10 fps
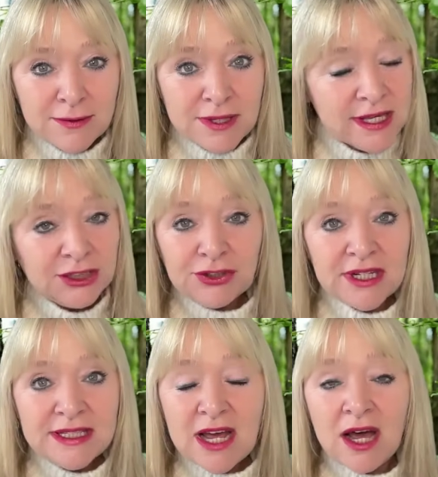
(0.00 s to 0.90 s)
Get
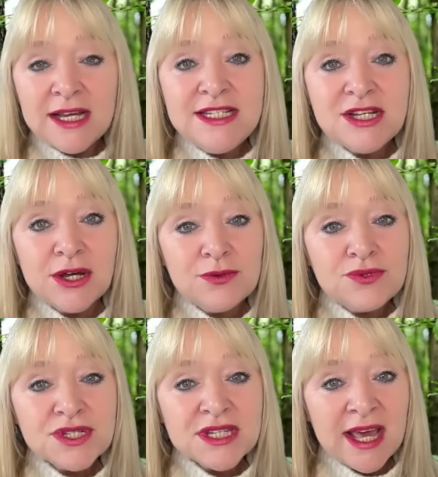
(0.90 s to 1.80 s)
triggered. I
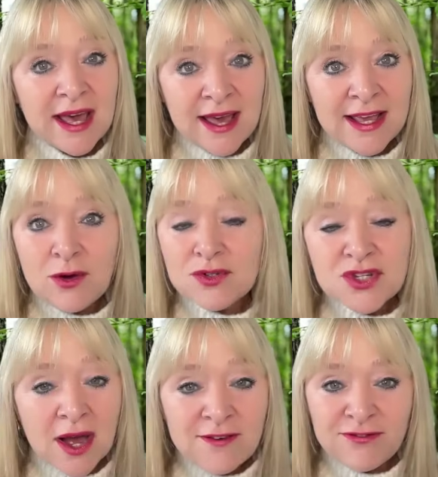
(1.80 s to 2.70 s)
don't care. I ain't got
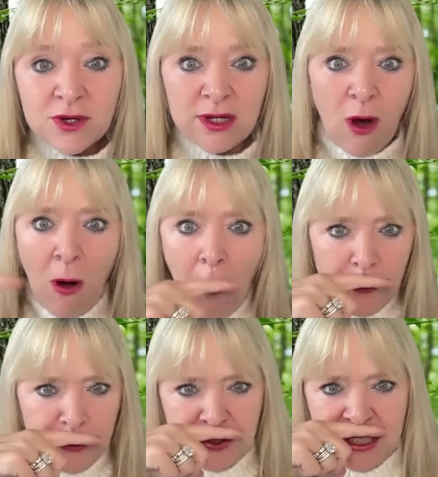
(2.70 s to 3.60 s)
time for you going, oh,
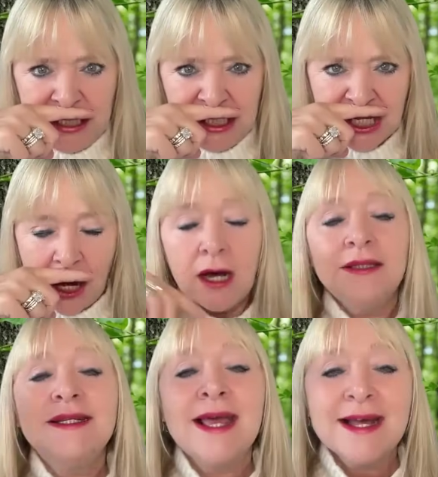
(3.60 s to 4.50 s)
you said tard.
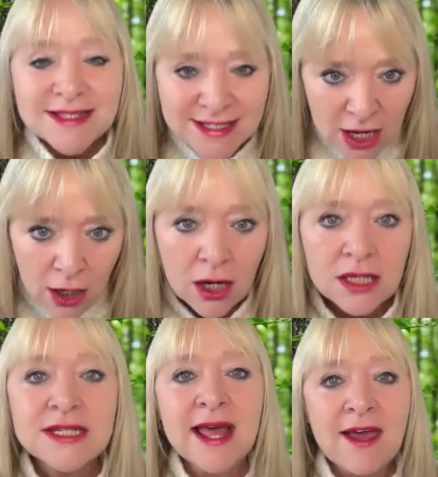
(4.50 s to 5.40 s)
Yes, tard
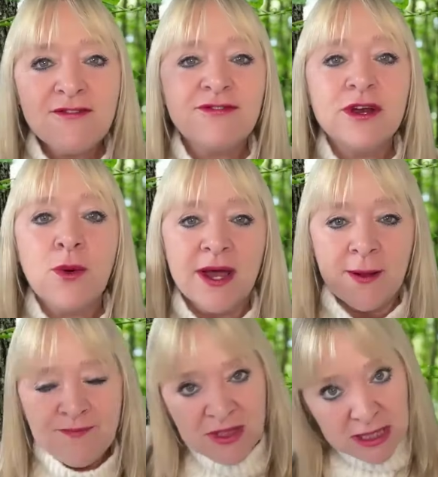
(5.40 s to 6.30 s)
in every
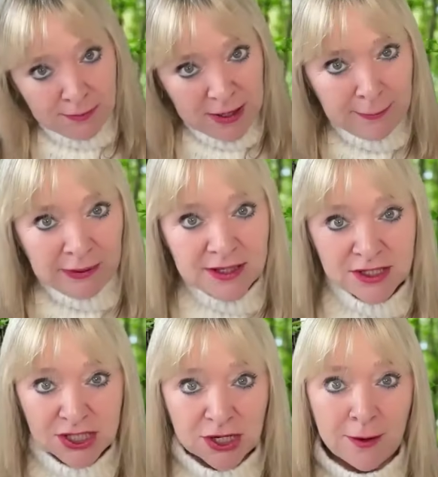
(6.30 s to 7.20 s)
way. The people at the
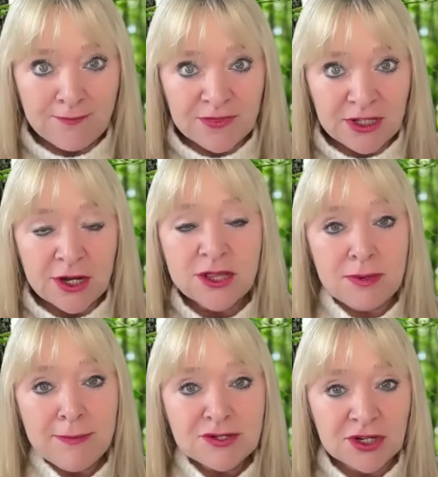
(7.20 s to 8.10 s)
top, you know, the
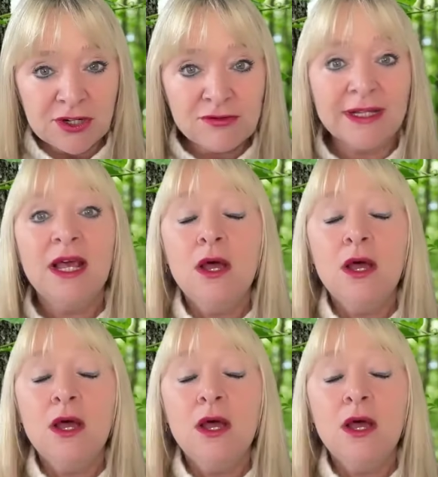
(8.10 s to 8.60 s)
people trying to run.